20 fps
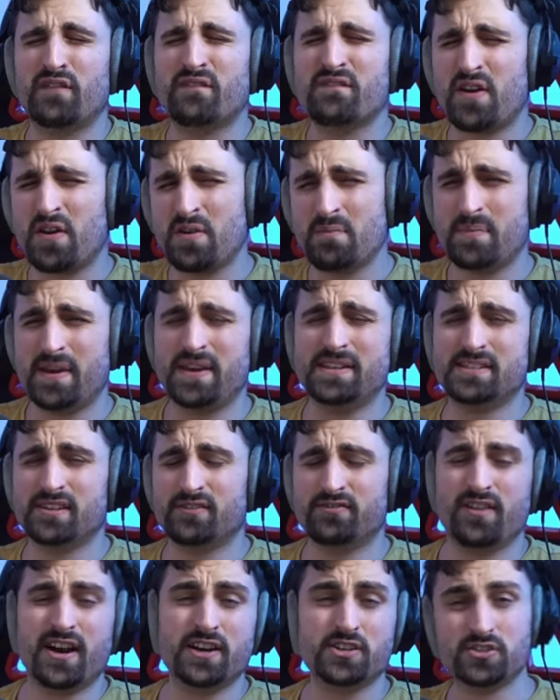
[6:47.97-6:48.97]
very basic
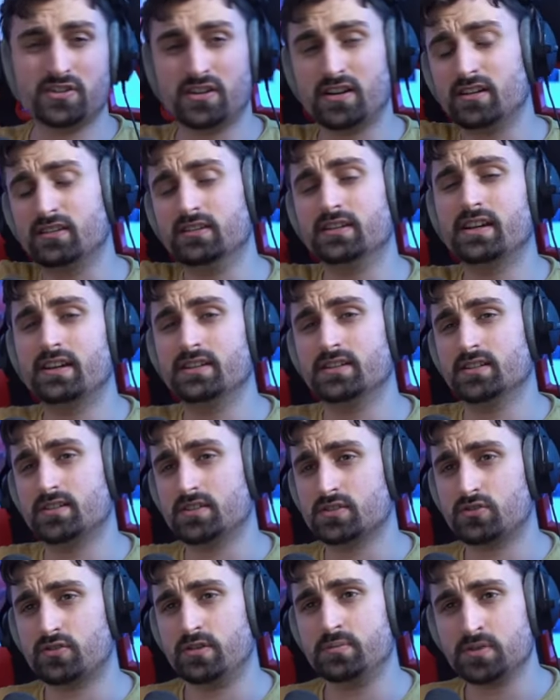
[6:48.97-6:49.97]
fashion, and I'll link it in the
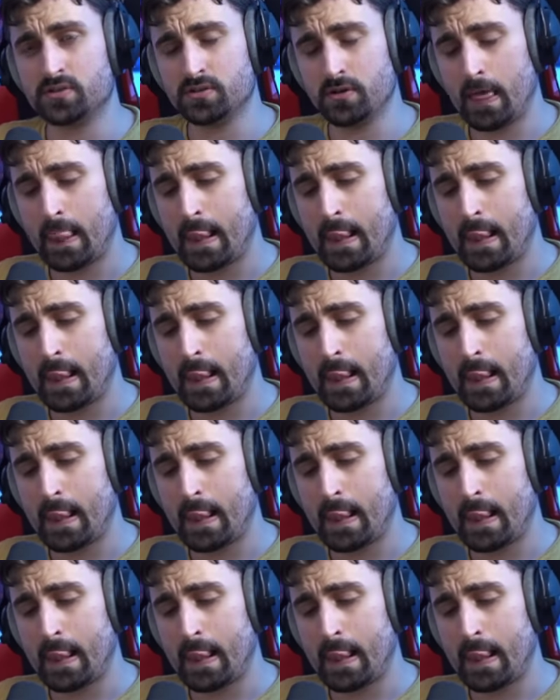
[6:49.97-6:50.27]
description.